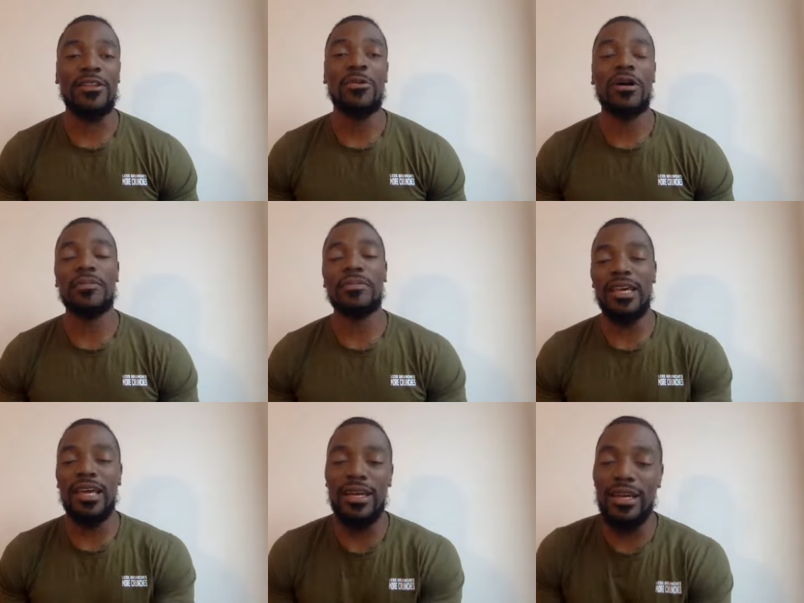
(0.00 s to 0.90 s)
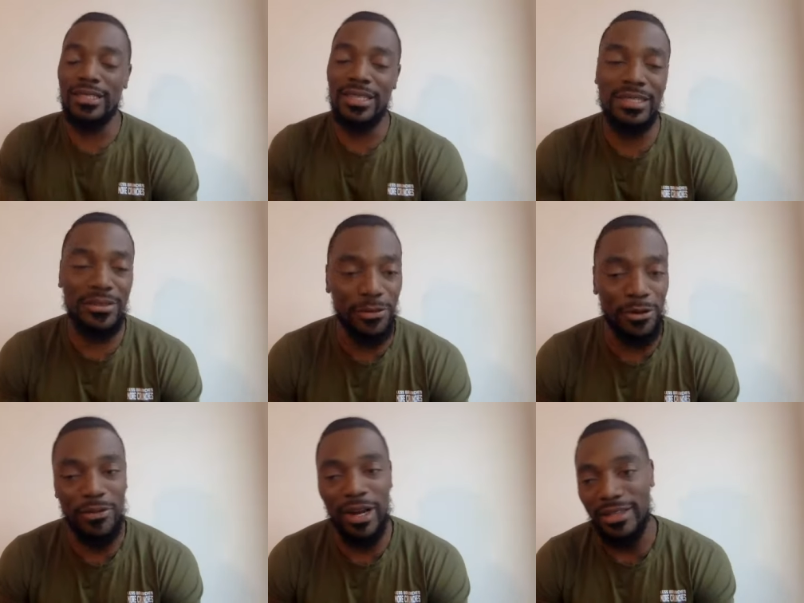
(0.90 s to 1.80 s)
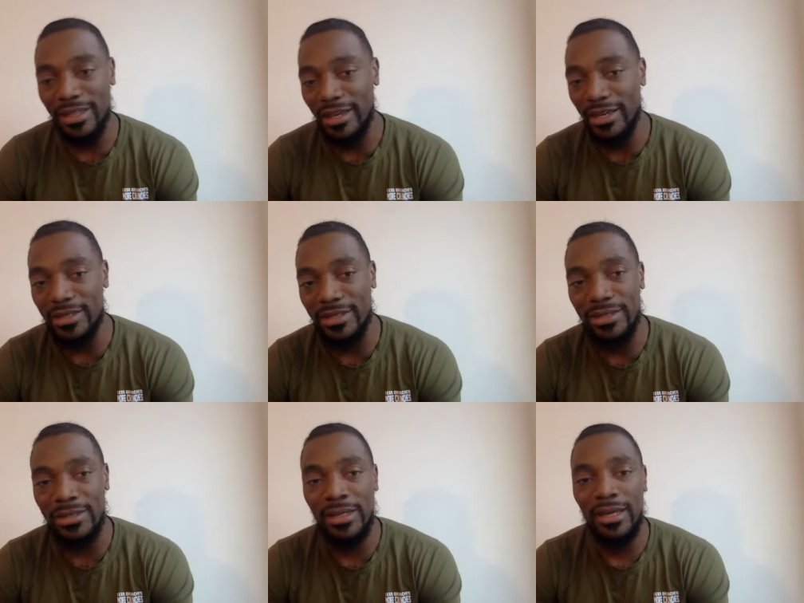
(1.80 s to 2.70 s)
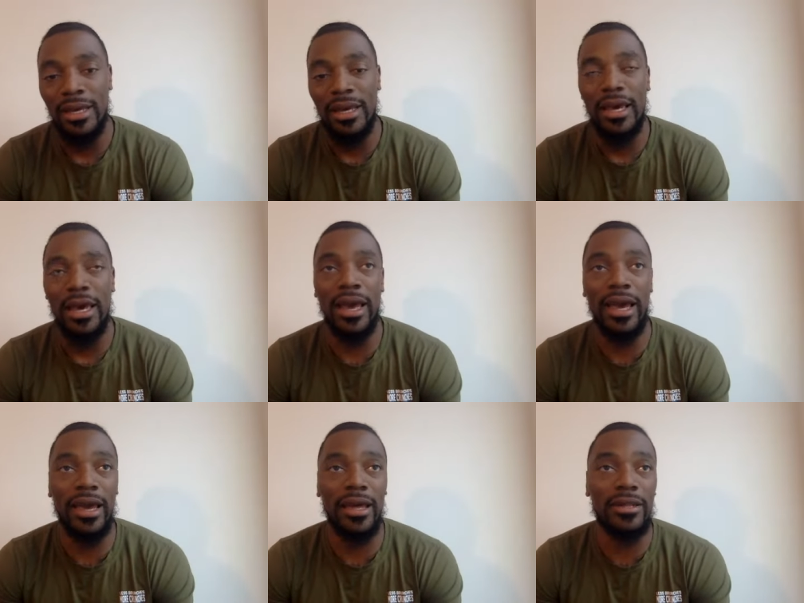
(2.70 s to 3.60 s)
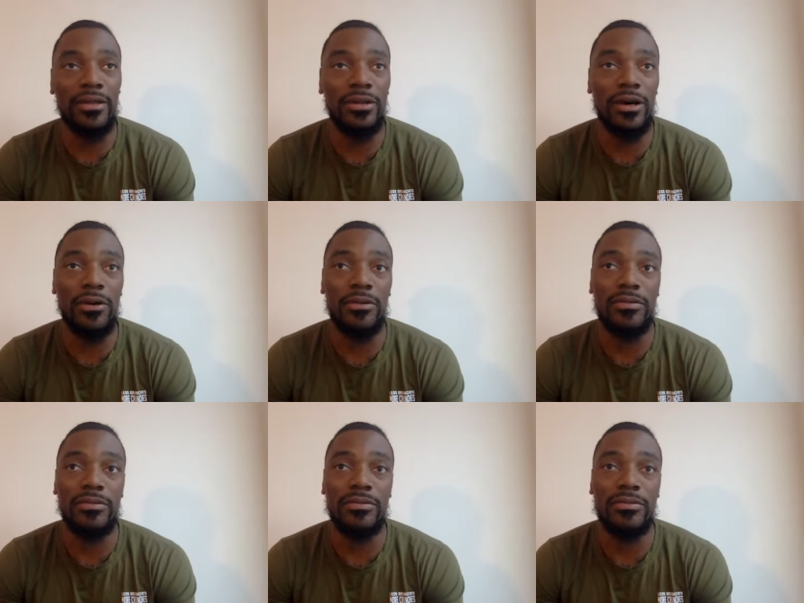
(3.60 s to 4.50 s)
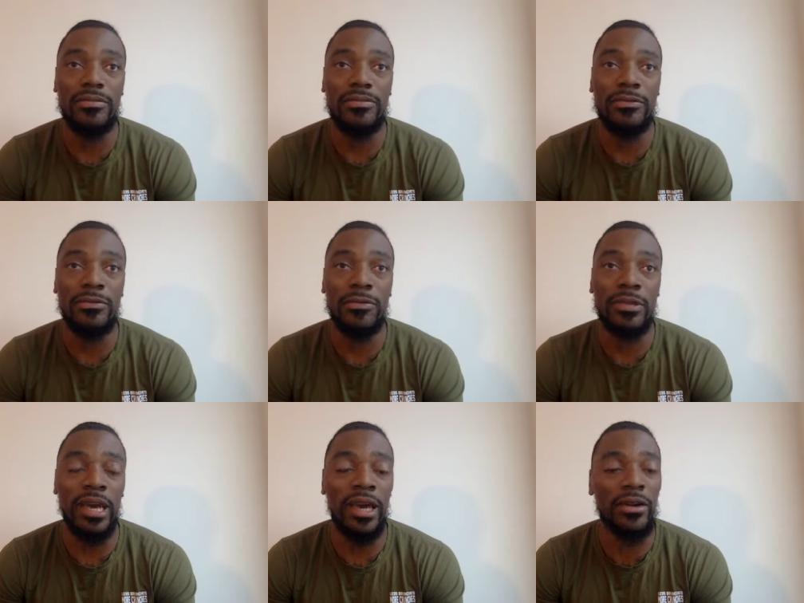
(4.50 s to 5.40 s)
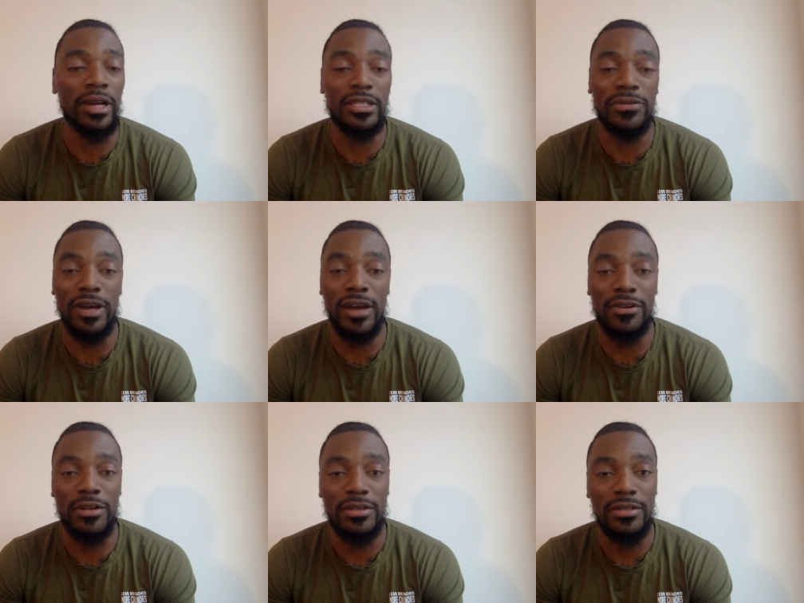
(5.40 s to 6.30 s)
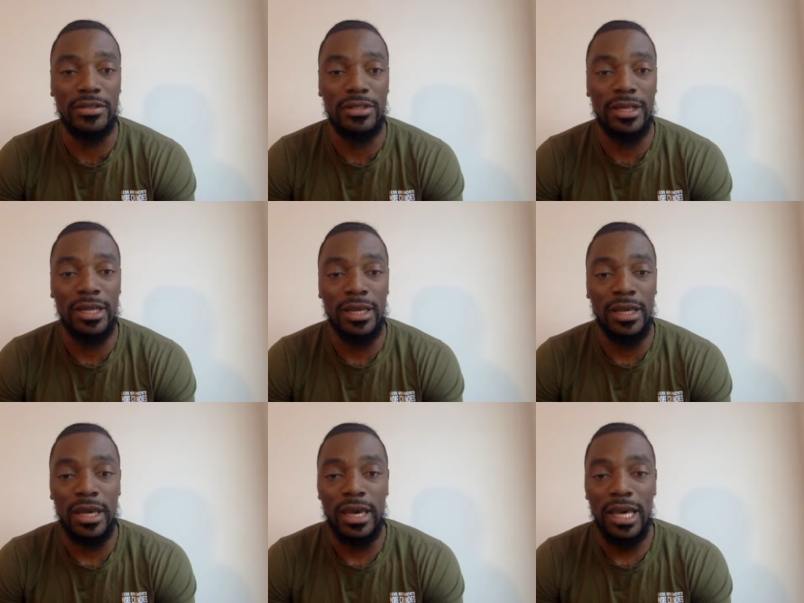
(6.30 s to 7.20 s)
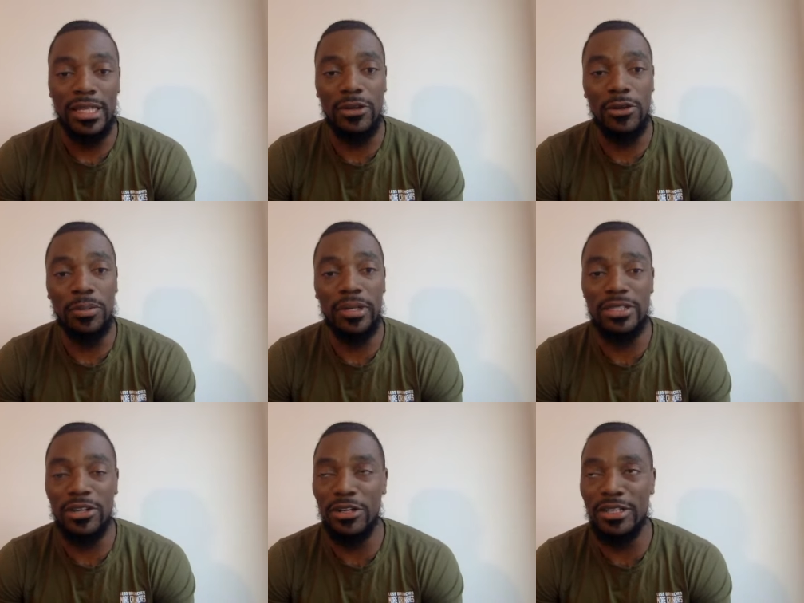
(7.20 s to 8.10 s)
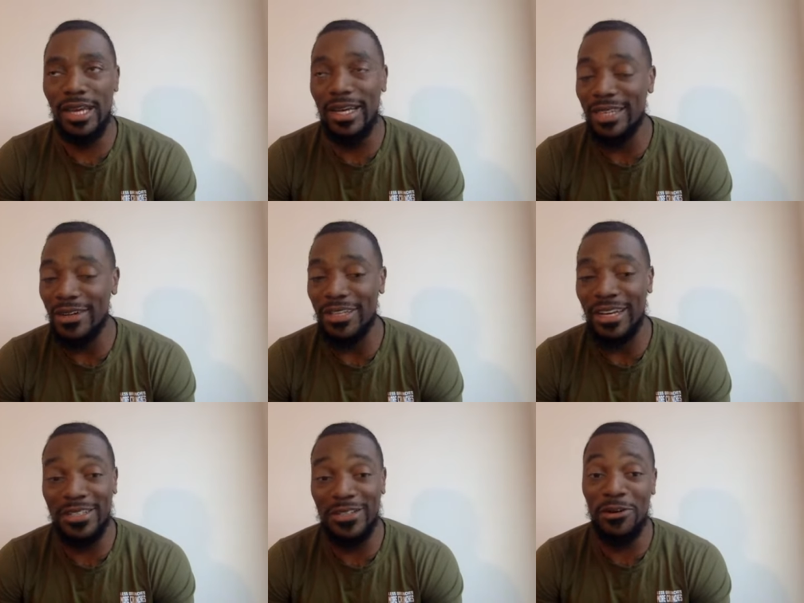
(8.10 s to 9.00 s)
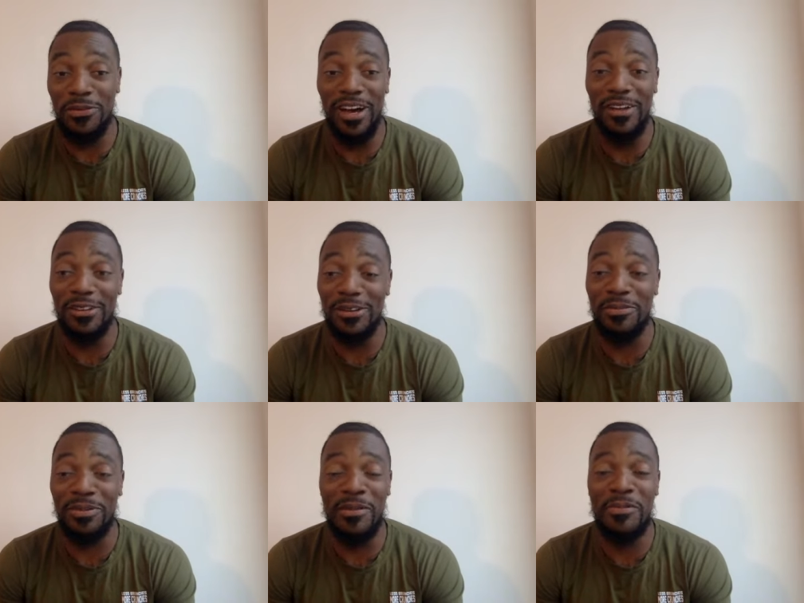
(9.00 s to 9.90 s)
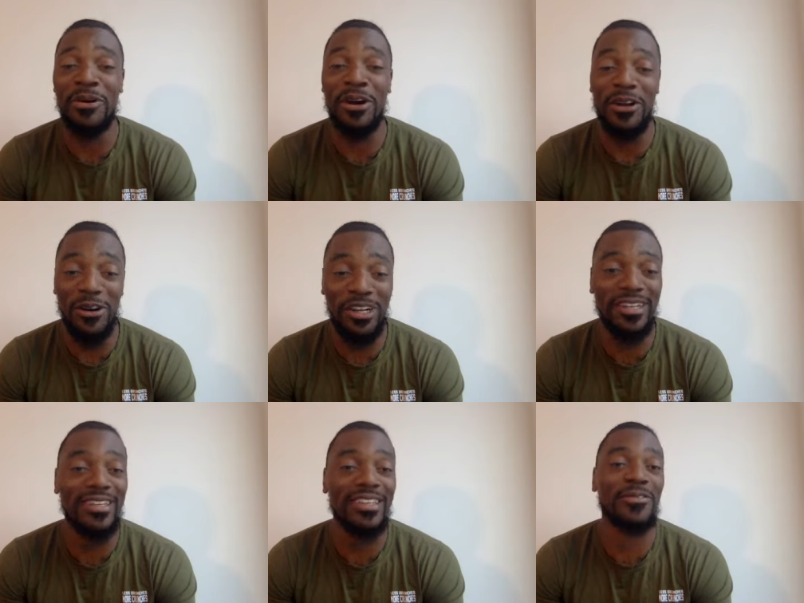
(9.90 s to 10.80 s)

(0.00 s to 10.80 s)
you want to be getting attention for the right things, and you know, the internet is forever, and so you put certain things out there, it's gonna follow you. People are gonna